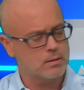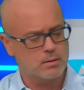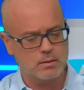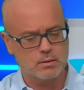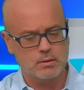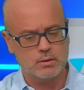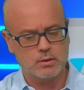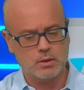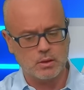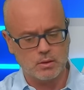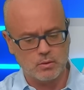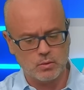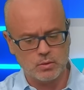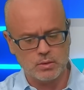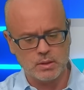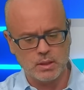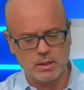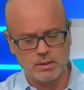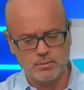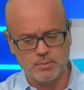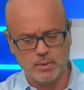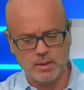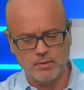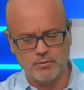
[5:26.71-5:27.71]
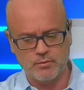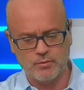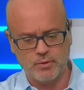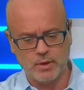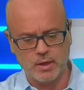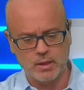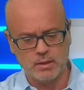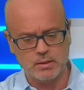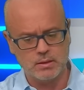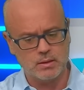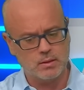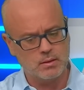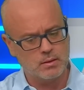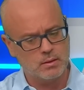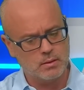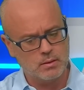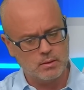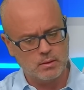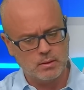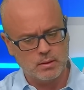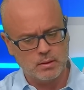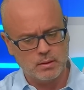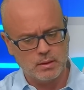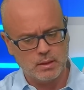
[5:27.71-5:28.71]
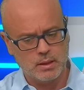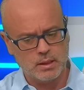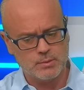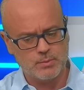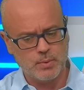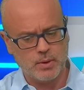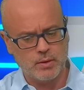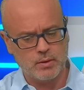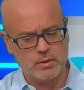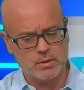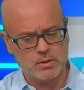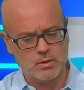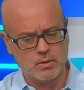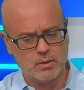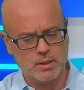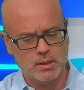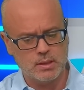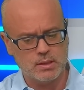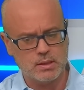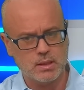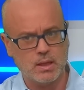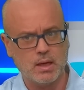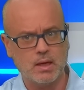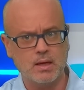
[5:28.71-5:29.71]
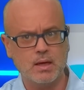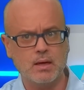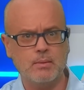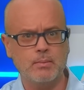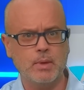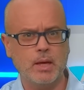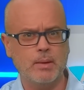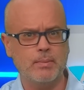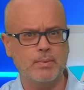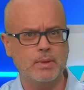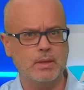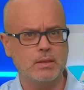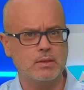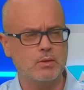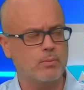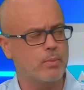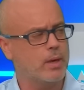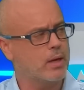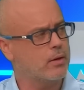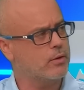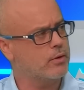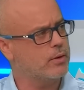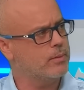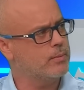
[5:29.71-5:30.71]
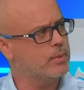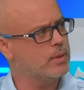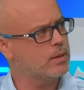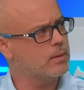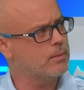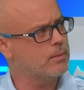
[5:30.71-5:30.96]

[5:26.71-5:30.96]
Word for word: So it also has been franked. Experience on his side, I'm happy to bank him in the